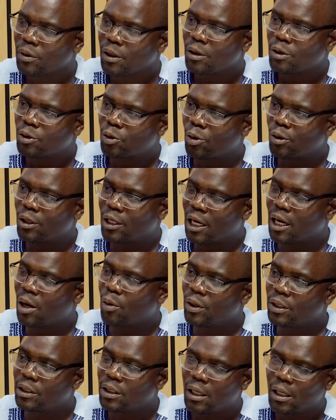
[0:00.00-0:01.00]
So in other
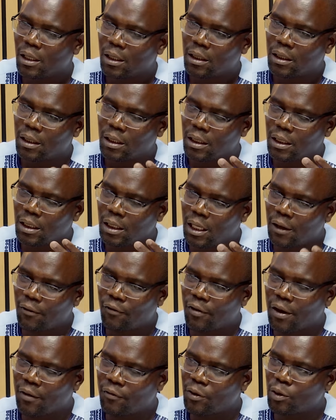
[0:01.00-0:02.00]
words, the
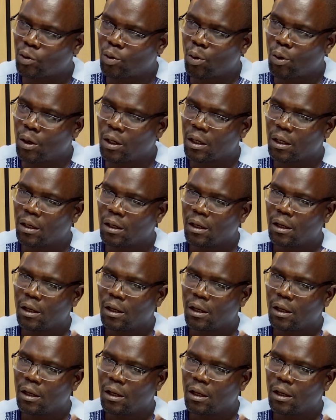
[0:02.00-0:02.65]
EFF is going